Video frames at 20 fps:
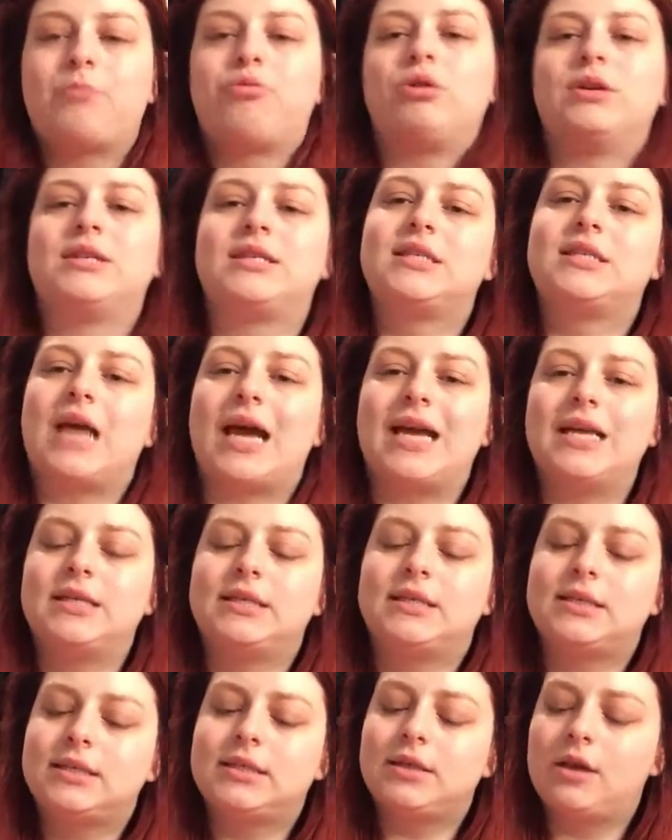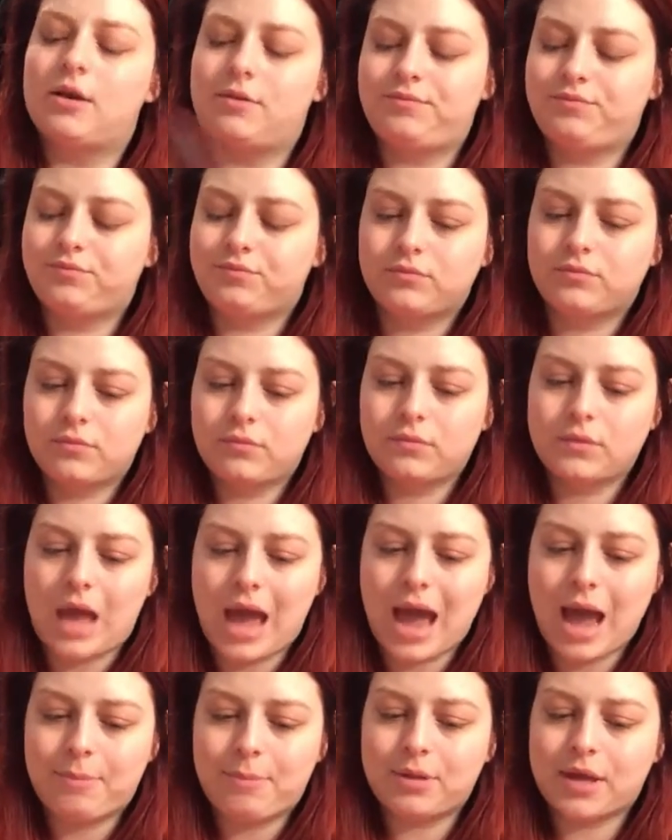precise
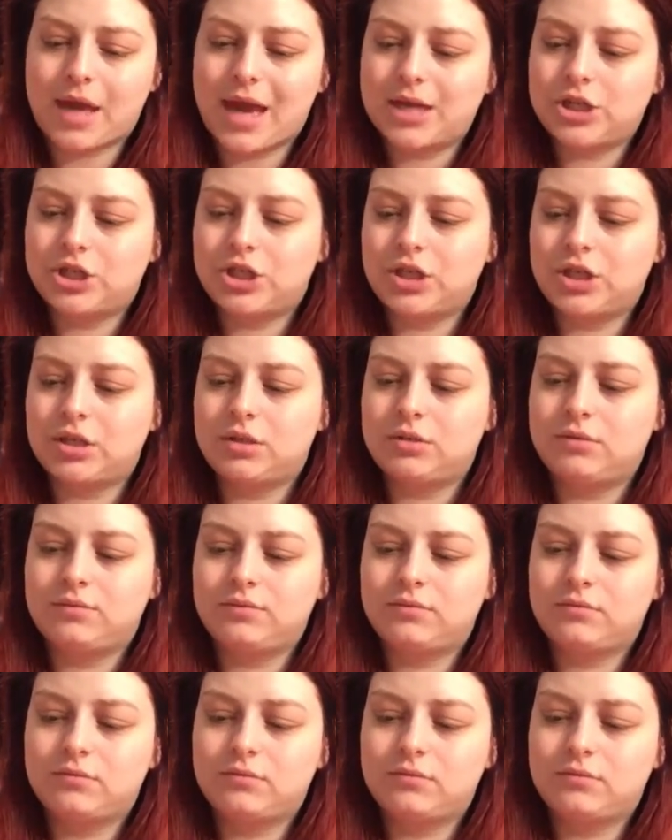application.